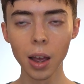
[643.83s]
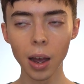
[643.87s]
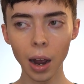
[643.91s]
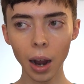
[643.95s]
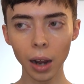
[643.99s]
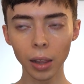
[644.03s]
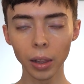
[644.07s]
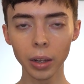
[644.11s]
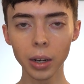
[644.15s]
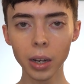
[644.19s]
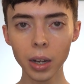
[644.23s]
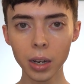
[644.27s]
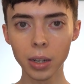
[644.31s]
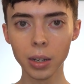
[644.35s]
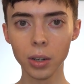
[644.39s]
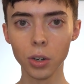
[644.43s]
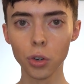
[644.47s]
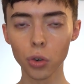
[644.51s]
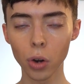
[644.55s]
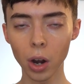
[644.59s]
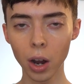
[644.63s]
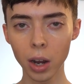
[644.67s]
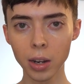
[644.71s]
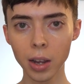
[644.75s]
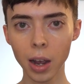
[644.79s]
I let it
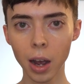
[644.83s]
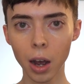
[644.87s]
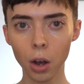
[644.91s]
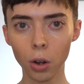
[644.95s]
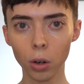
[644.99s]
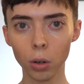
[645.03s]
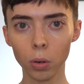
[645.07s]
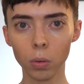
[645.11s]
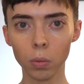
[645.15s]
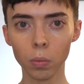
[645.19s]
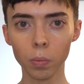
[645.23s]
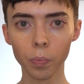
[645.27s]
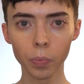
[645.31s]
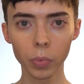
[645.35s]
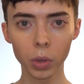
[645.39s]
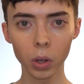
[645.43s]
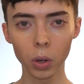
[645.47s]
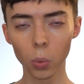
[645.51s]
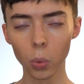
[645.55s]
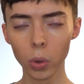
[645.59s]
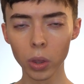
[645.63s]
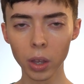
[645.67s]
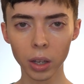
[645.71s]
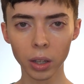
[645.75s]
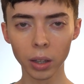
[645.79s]
dry down
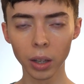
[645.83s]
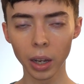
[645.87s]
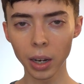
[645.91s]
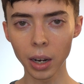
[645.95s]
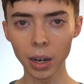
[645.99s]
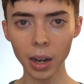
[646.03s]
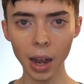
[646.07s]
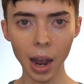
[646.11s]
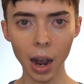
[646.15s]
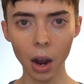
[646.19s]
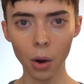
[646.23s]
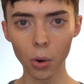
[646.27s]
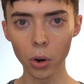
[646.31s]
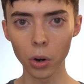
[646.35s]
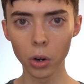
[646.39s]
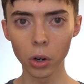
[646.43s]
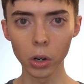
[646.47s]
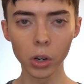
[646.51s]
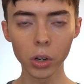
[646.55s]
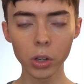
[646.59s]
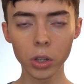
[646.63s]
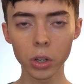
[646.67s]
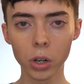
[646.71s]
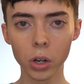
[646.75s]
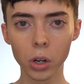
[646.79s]
within like an hour
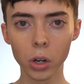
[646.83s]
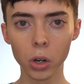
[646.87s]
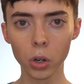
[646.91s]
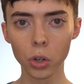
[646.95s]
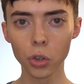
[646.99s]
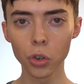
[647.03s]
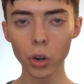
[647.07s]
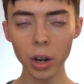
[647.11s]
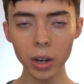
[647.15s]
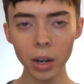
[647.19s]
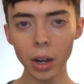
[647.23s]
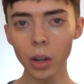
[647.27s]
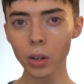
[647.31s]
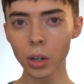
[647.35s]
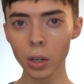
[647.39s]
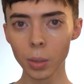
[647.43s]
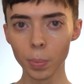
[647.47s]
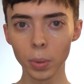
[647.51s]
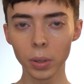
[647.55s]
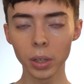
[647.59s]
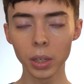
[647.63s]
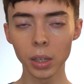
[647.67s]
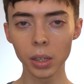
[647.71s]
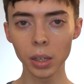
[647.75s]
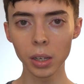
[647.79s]
or so, dry down
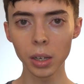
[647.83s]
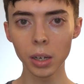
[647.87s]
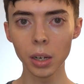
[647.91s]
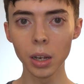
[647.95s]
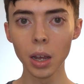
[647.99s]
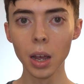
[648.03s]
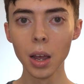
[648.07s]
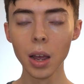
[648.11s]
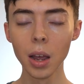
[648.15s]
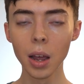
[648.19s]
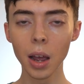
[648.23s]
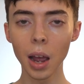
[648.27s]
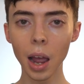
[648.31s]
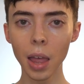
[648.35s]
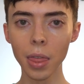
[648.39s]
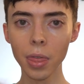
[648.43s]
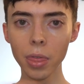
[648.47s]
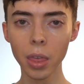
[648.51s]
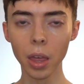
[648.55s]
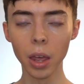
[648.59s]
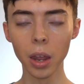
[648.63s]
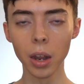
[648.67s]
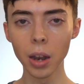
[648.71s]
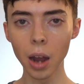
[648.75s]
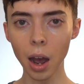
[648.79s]
completely, and
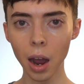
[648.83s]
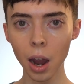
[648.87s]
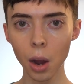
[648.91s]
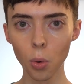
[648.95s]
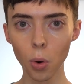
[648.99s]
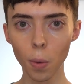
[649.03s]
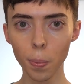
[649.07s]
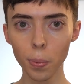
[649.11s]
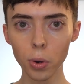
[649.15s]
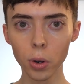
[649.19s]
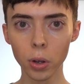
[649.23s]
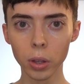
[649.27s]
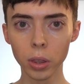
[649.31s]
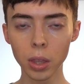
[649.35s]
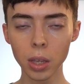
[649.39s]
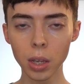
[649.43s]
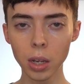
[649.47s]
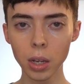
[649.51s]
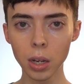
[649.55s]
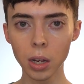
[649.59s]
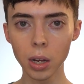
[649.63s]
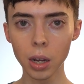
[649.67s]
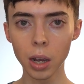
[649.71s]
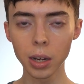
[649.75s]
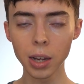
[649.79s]
then I will put
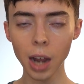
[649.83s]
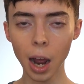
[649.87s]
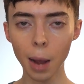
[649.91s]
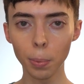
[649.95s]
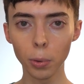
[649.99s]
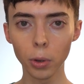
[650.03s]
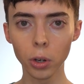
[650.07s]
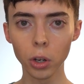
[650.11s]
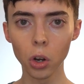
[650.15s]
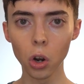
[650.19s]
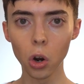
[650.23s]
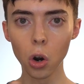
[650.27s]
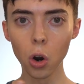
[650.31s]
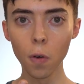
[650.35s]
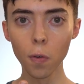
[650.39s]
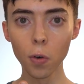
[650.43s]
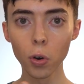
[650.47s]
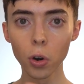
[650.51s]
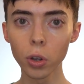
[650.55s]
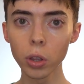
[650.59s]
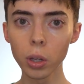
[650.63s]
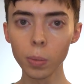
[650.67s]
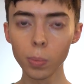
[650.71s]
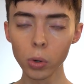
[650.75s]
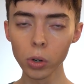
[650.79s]
the Adapalene
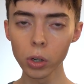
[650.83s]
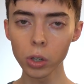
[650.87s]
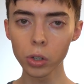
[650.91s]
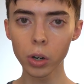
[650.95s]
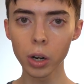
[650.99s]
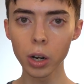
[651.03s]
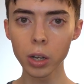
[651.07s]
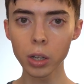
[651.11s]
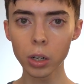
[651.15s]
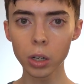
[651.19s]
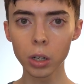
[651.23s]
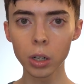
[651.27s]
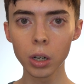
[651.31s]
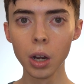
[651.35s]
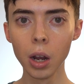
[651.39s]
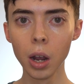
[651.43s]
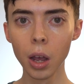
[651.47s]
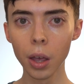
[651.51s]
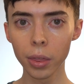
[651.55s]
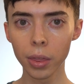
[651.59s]
over the moisturizer.